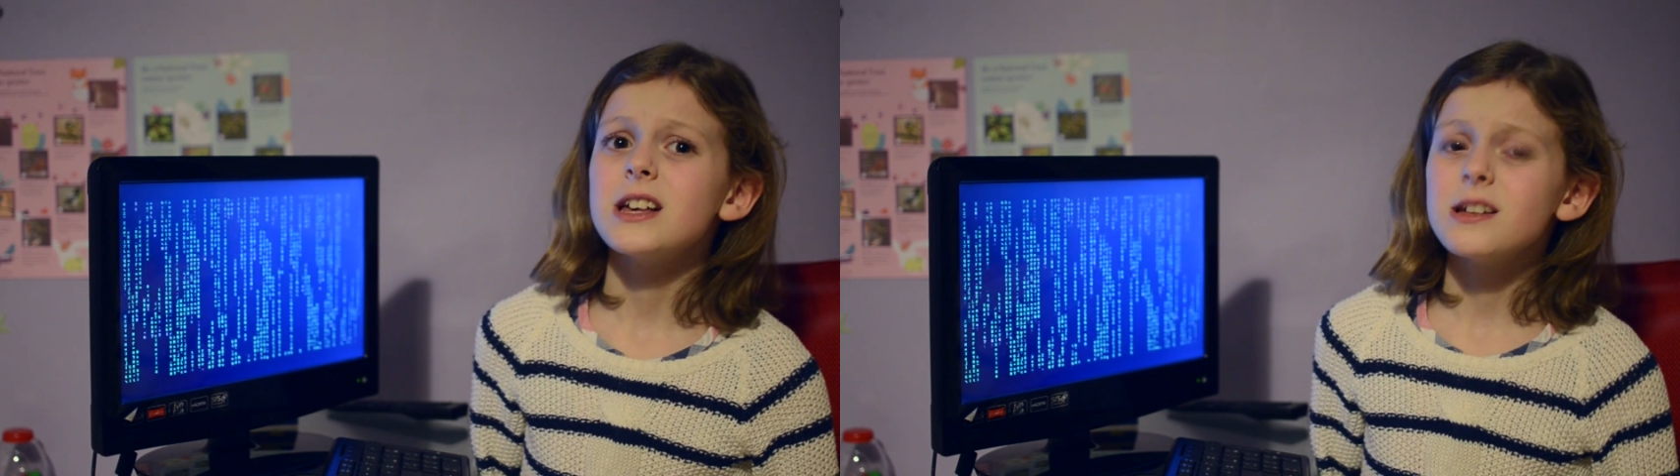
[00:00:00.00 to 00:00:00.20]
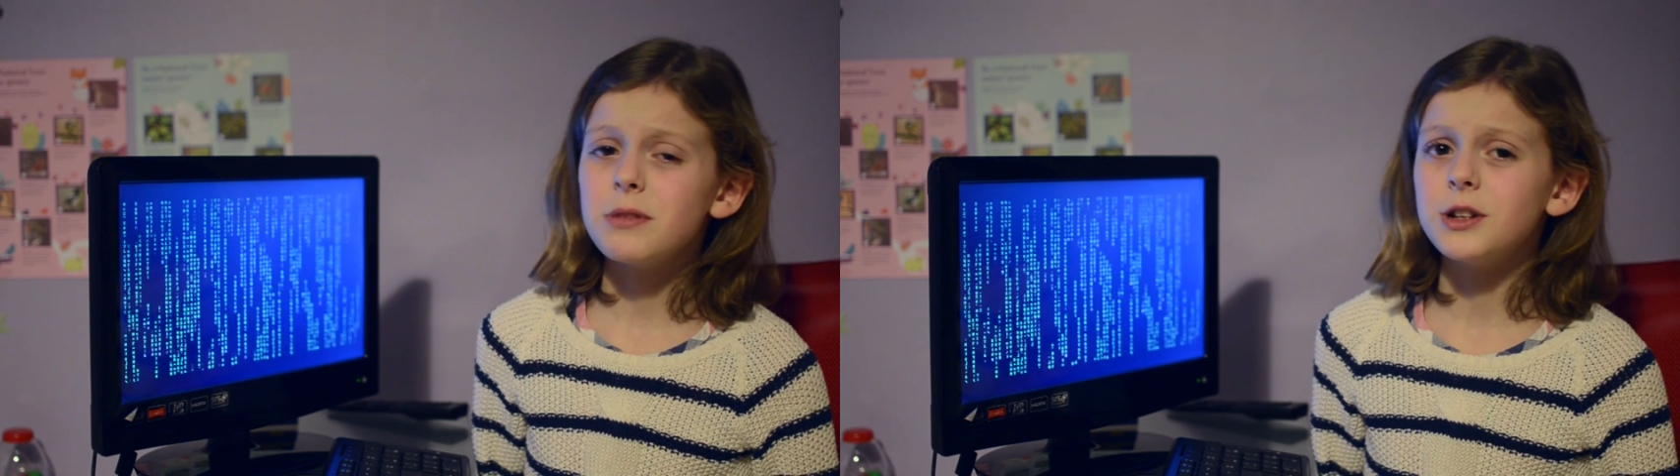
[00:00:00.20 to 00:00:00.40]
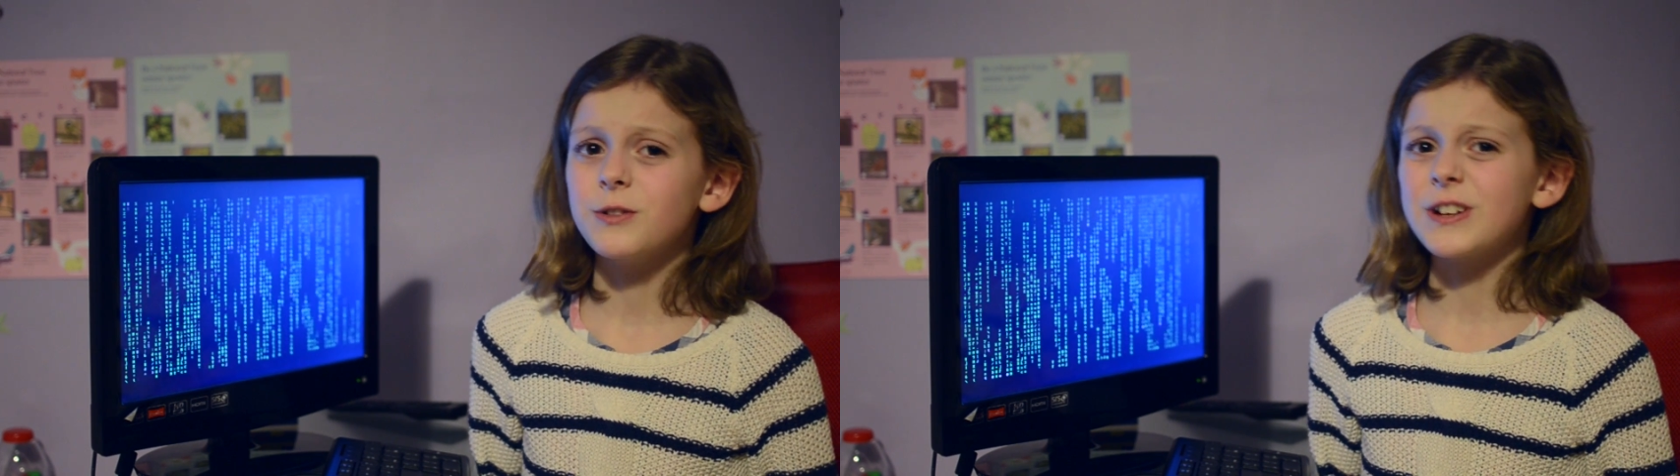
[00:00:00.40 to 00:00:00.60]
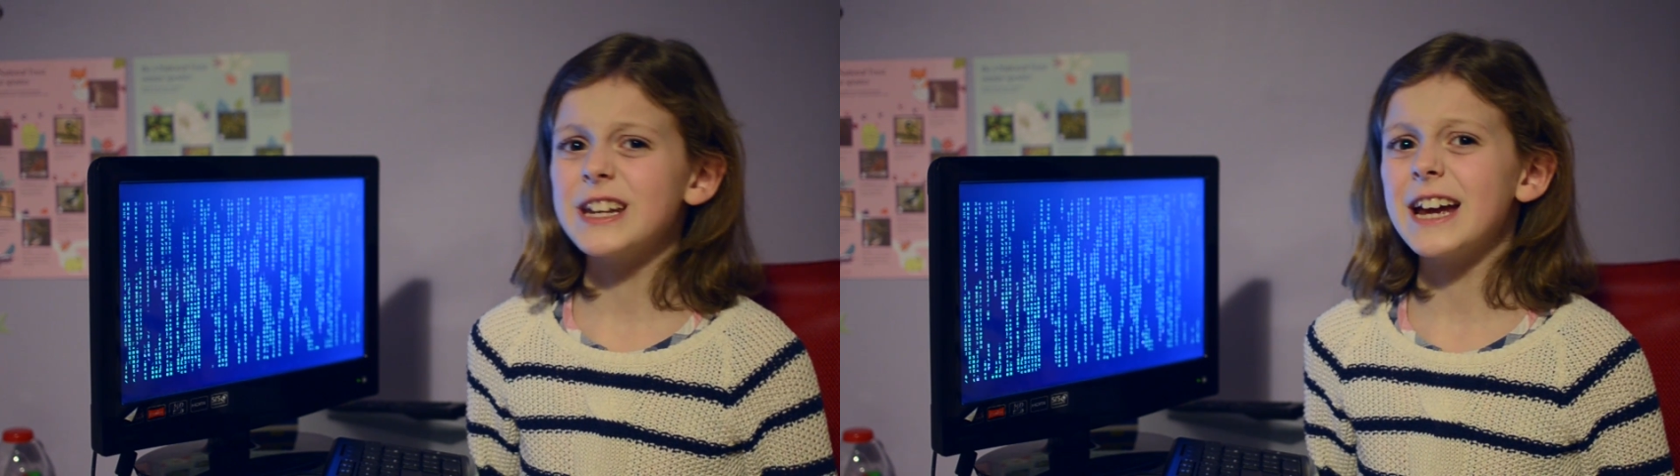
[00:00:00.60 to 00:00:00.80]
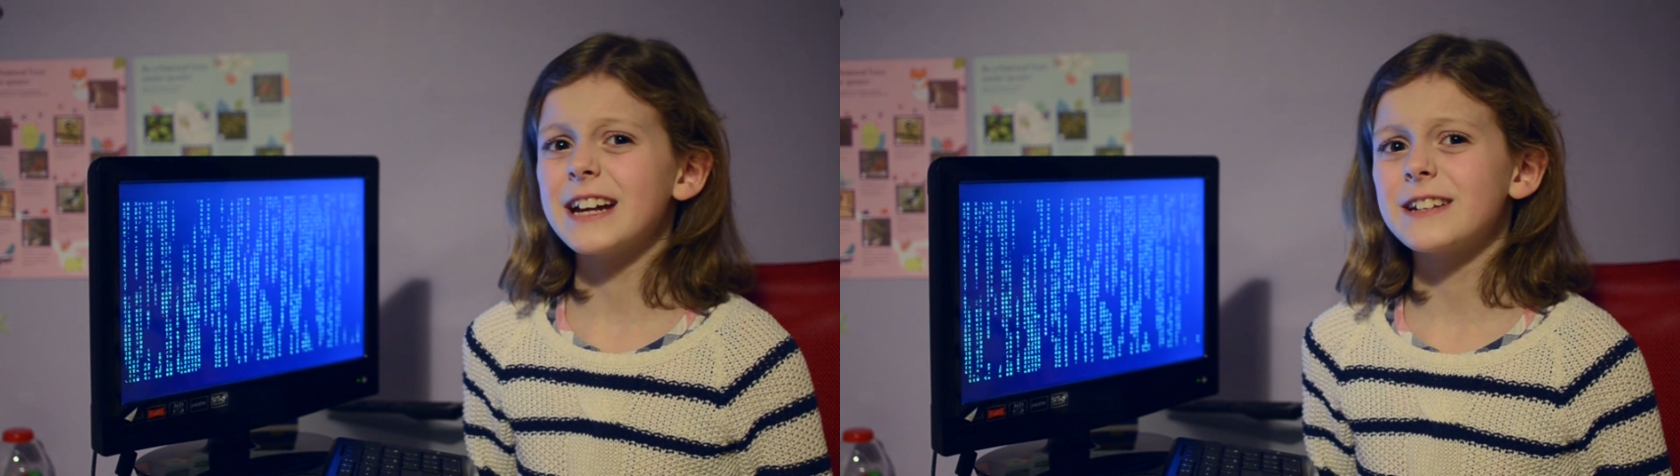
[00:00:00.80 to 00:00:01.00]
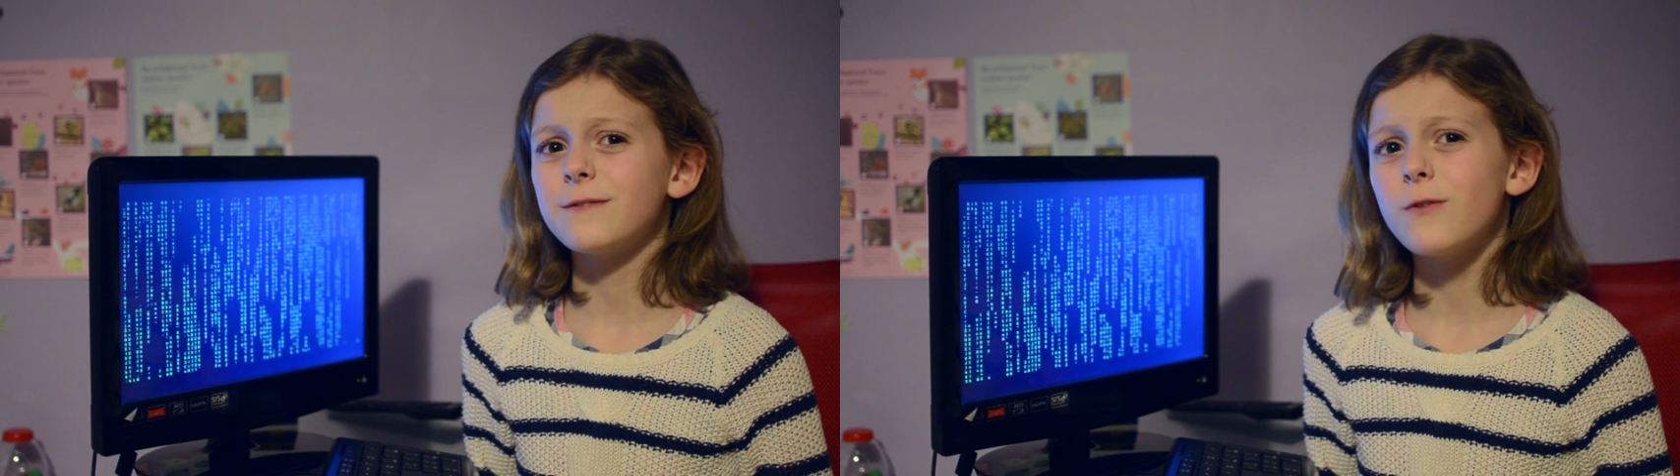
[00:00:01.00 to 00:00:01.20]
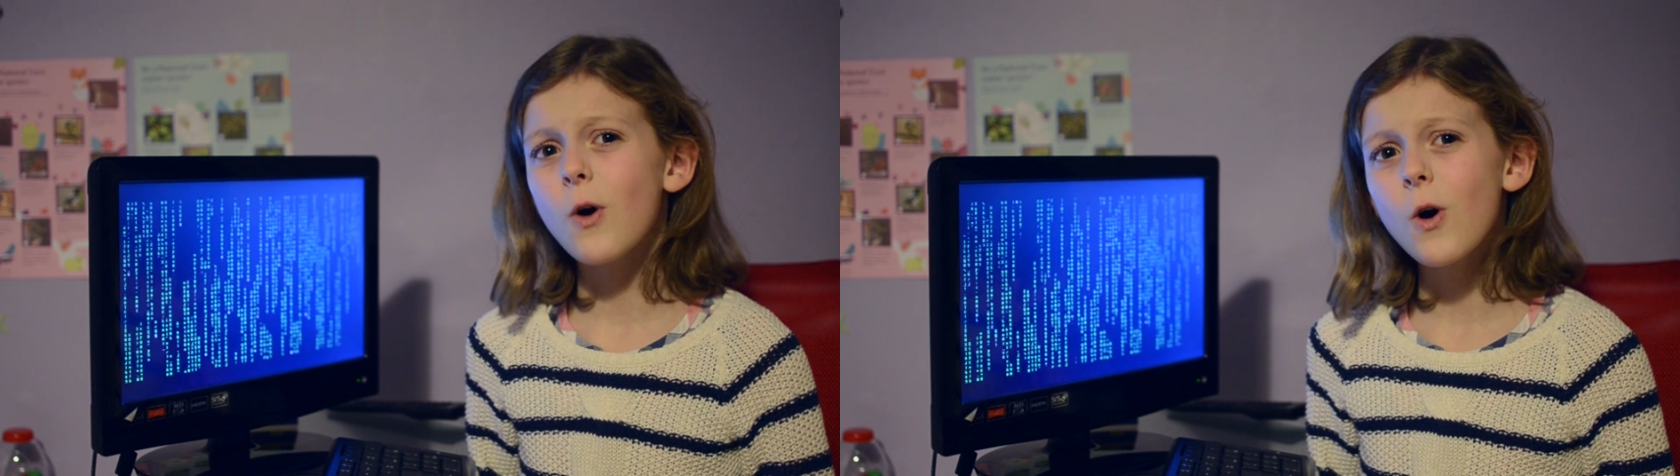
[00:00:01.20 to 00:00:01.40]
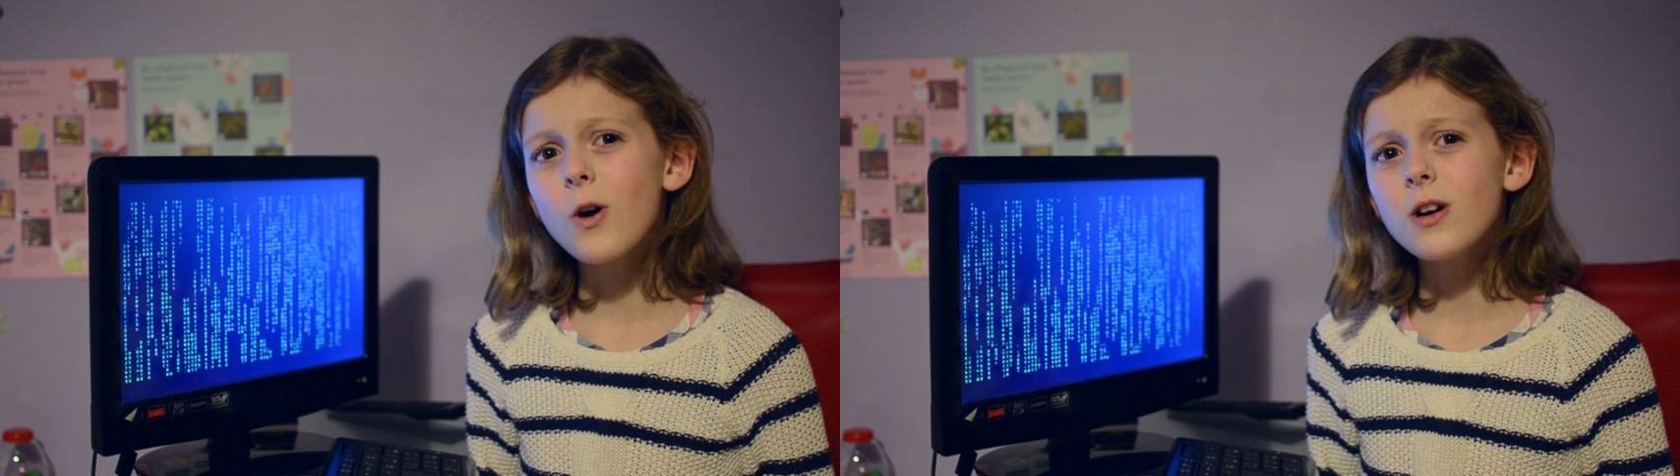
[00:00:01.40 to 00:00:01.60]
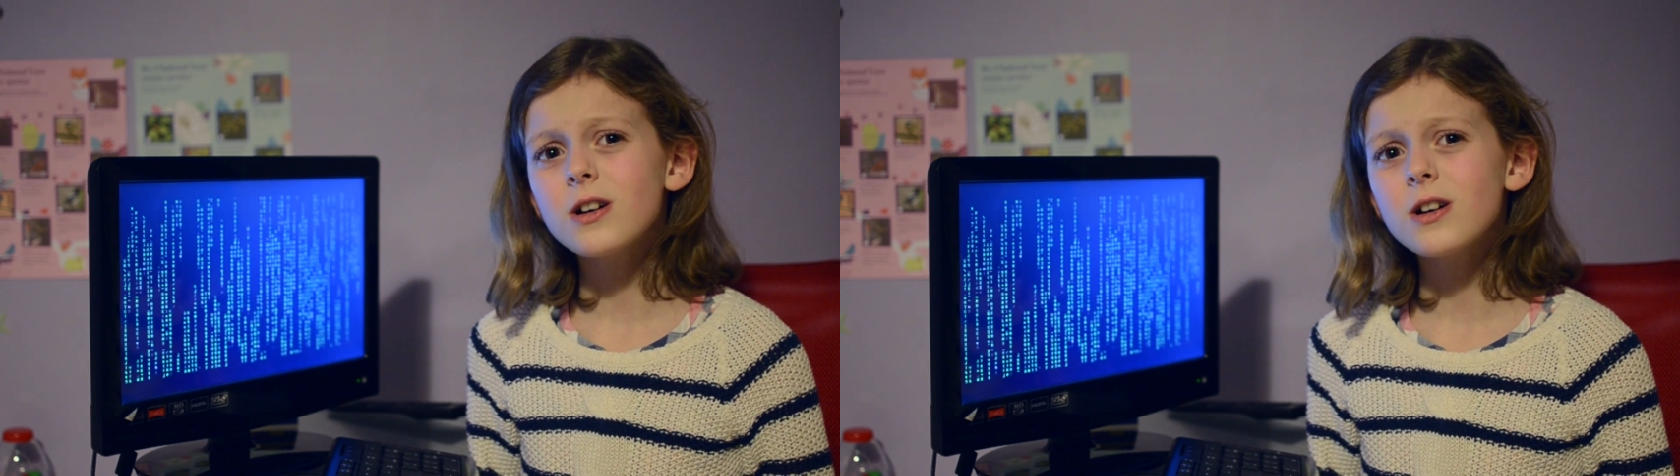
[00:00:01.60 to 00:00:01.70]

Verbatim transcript: a bit of Connect 4,